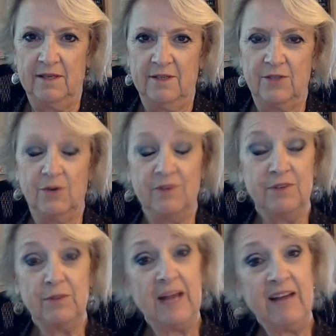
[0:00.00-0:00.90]
So if
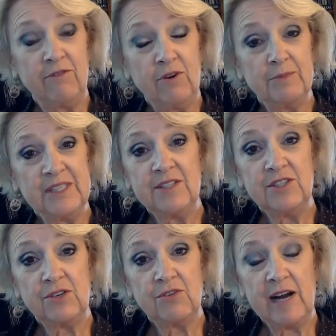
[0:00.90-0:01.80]
your platform's
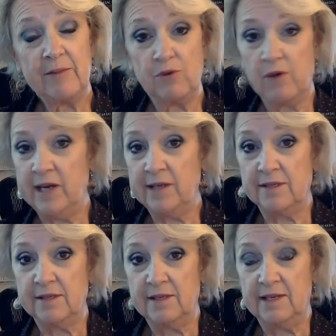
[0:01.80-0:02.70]
Instagram,
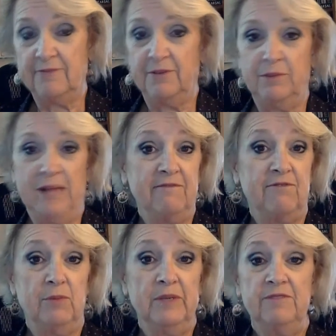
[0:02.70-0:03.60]
great. If your
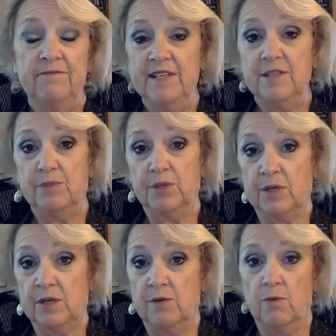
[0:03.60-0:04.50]
platform is Facebook,
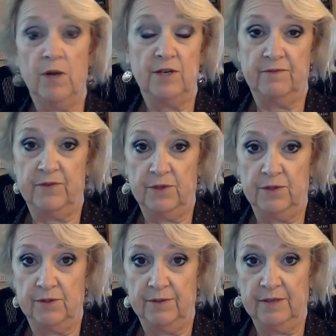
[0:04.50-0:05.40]

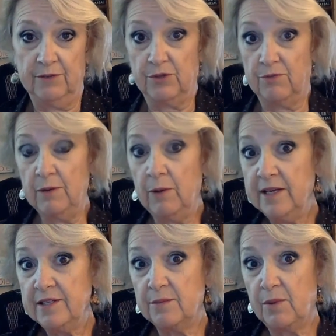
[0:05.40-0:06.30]
wonderful. There's 3
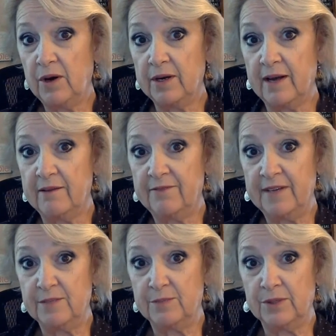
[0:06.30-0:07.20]
ways to market on
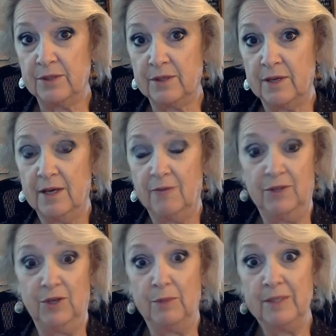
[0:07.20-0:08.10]
Facebook:
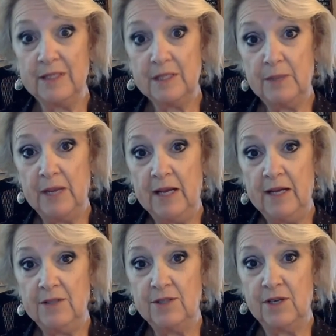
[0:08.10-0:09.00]
with your business
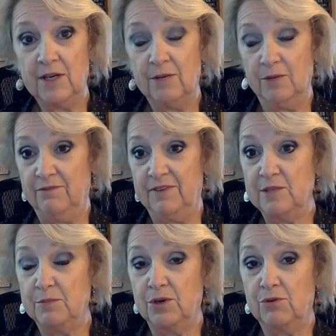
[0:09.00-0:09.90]
page, with a
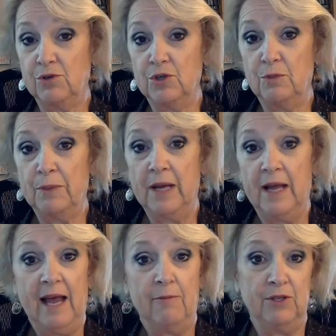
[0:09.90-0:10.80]
Facebook group,
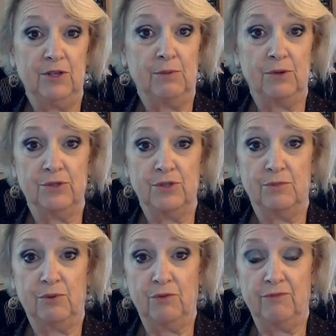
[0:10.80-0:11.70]
and with your personal
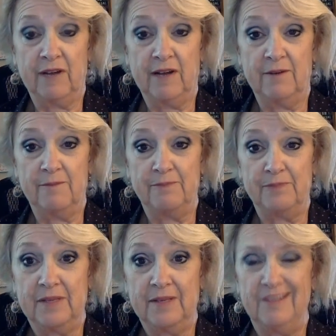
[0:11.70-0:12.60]
profile.
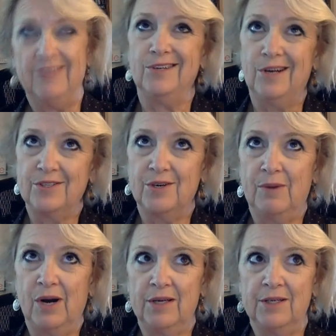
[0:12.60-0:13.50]
You can also
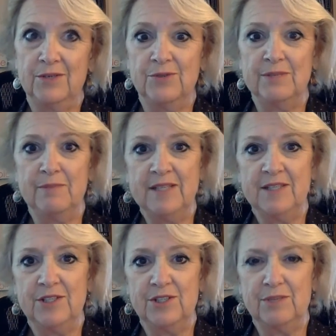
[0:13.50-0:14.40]
market using
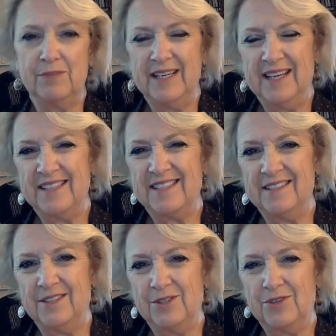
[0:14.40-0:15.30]
Messenger, but it gets a
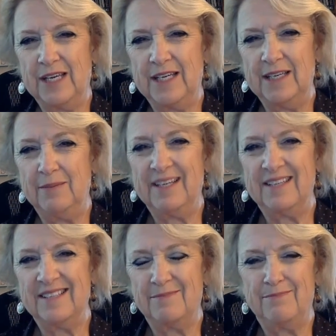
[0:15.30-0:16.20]
little tricky
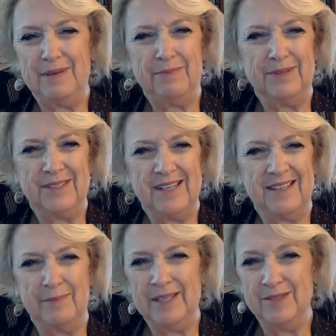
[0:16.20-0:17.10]
because people tend
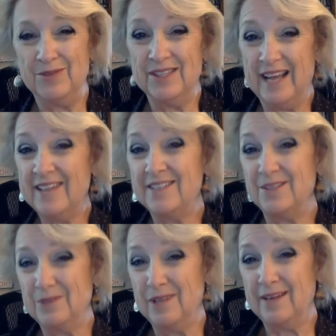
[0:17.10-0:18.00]
to be using that to
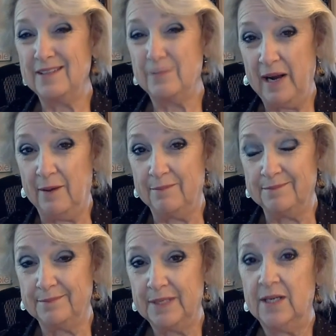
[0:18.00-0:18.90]
do a lot of spam.
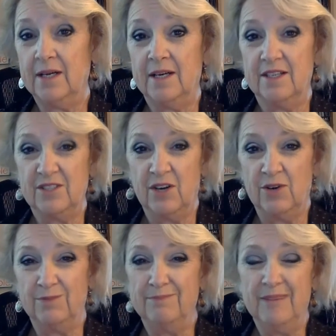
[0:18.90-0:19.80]

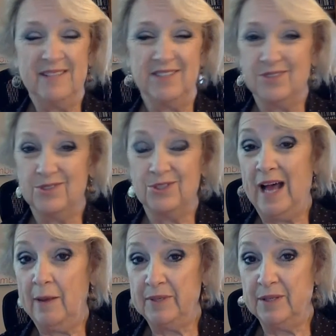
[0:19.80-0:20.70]
So Messenger should
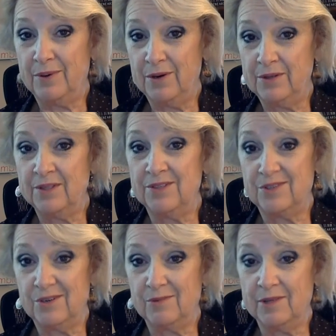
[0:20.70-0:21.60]
not be the part that you
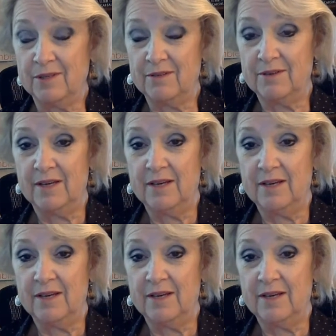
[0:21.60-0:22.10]
start with.